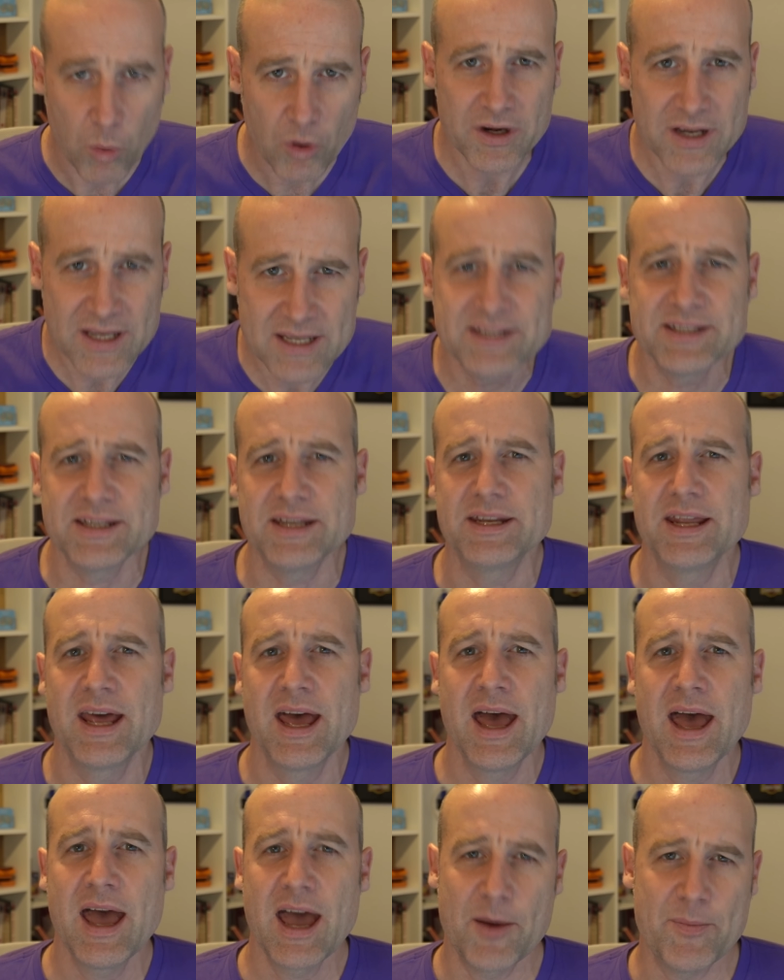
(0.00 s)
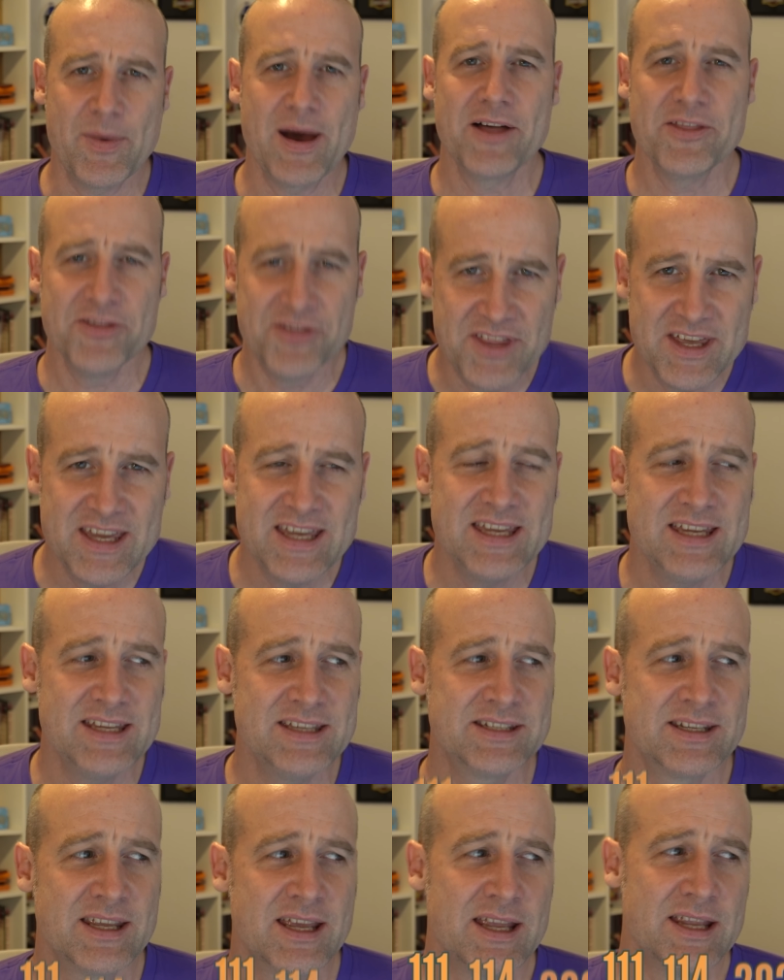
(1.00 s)
what is it about
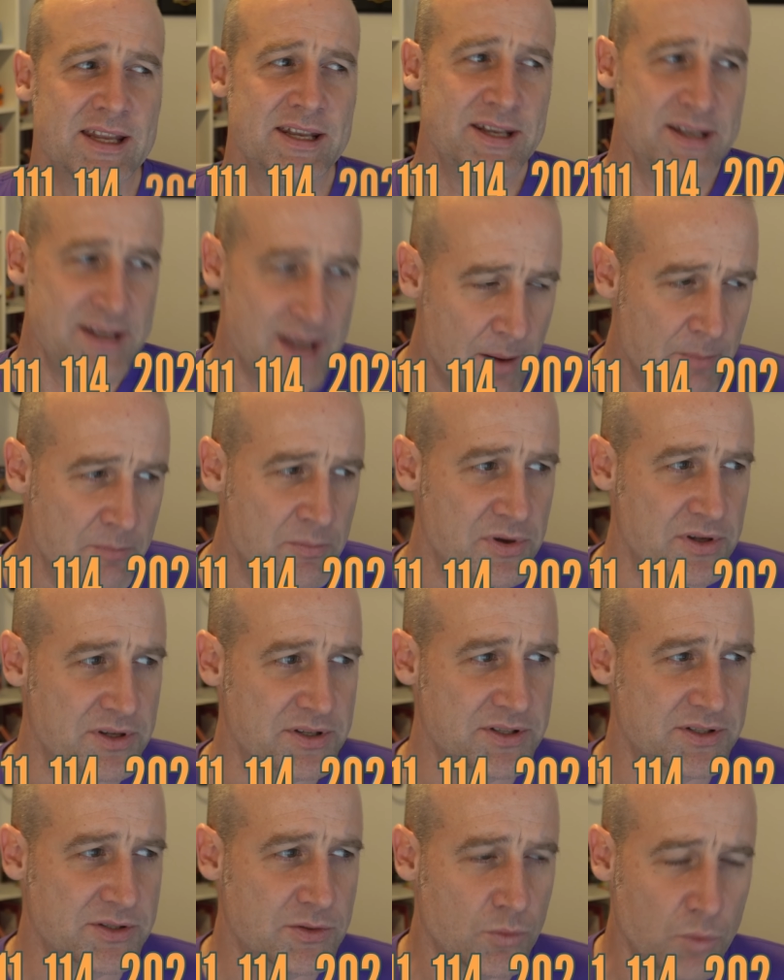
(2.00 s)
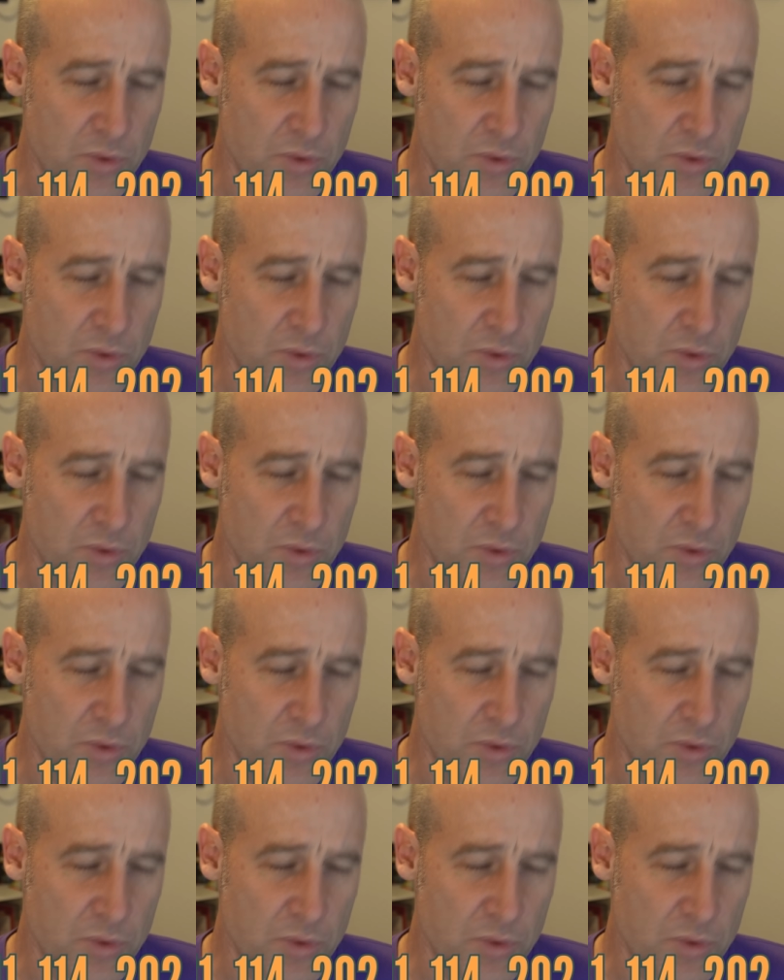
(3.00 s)
these numbers